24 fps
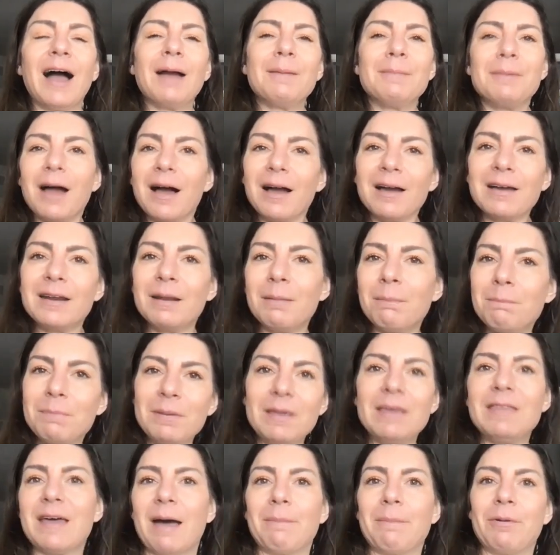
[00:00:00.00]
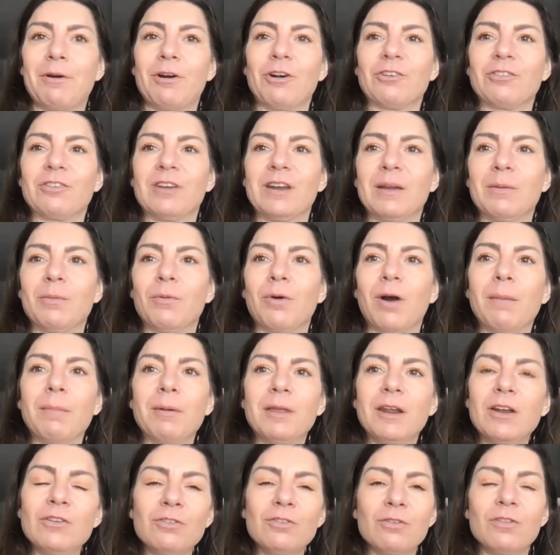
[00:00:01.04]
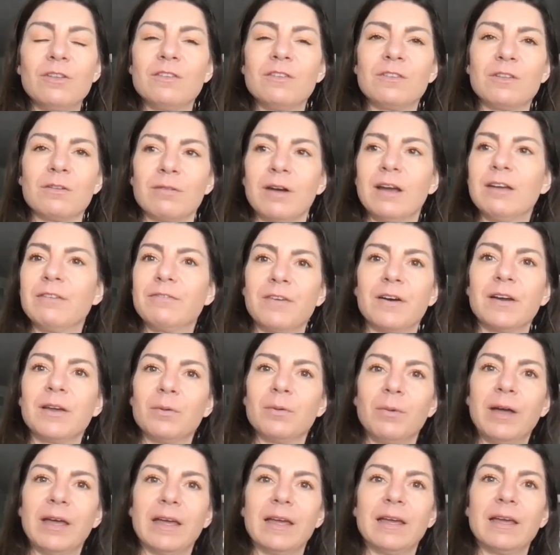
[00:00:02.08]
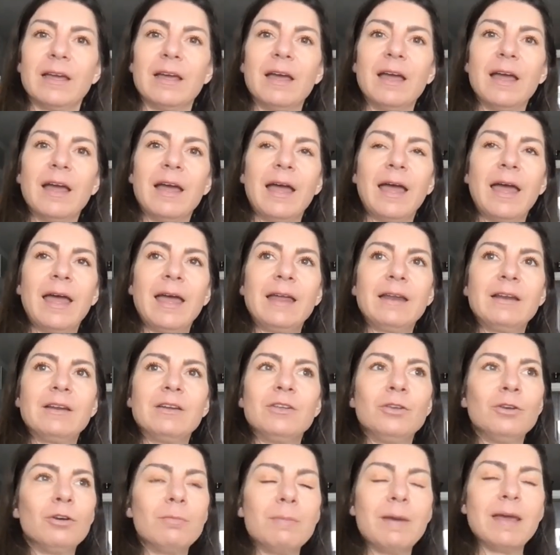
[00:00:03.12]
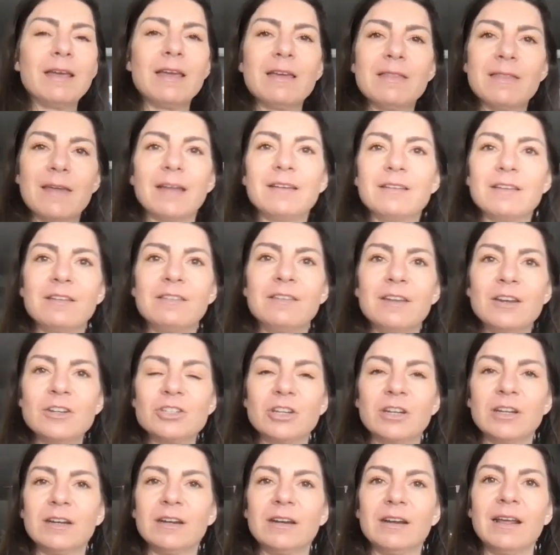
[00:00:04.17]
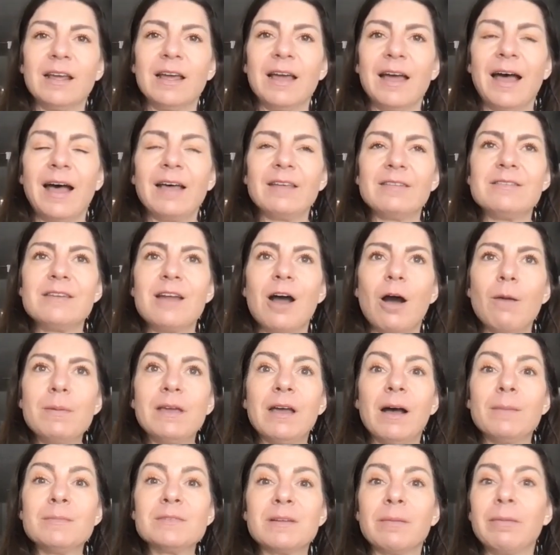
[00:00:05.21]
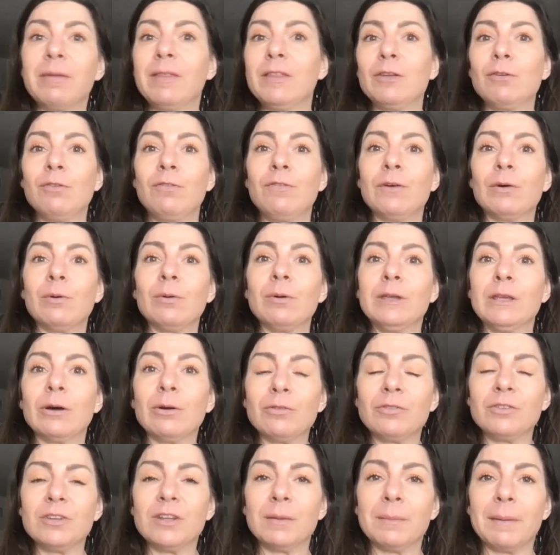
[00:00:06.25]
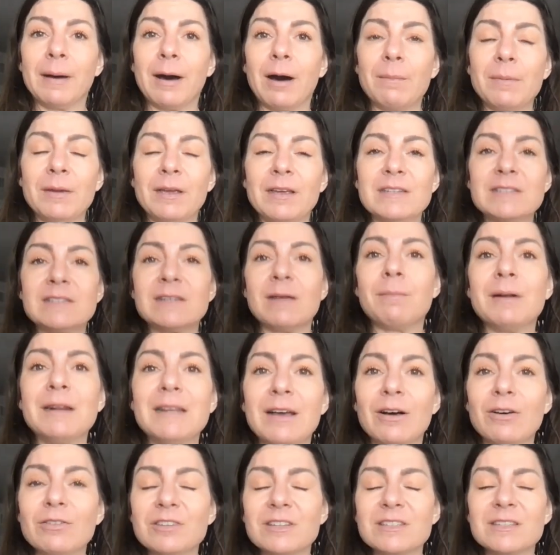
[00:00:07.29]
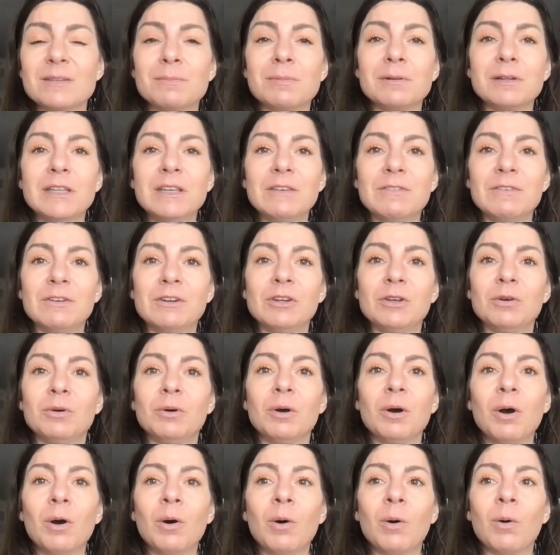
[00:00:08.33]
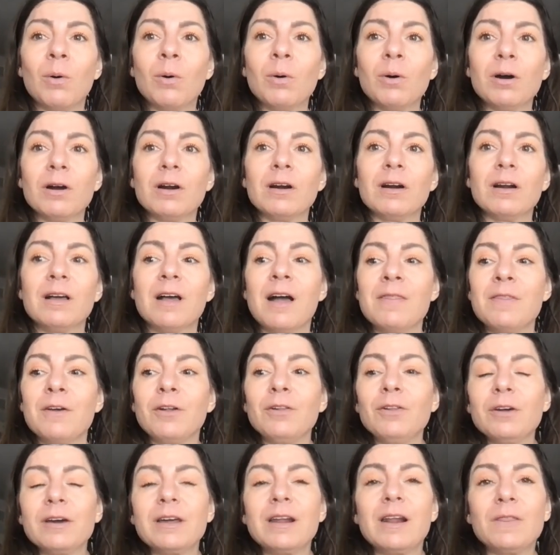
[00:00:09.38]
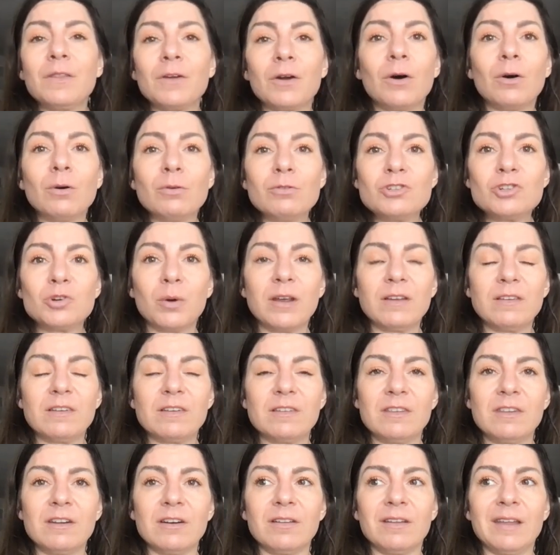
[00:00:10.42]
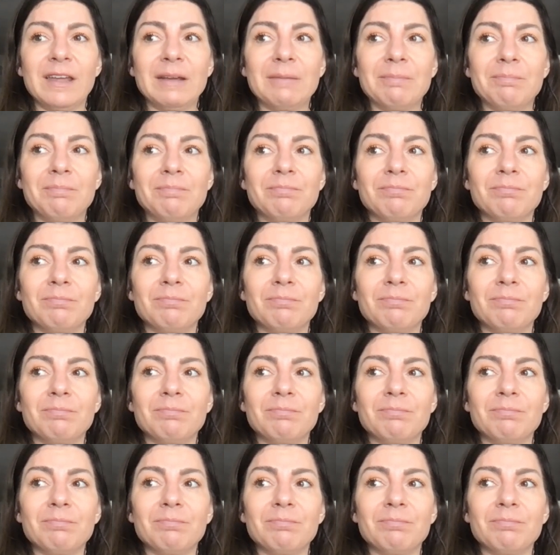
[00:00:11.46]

I'm not going to be that person anymore. I'm going to do this the right fucking way. And you making that decision has now become something that you feel guilty about because somebody else doesn't believe in you, or they're looking at their own choices and they're like,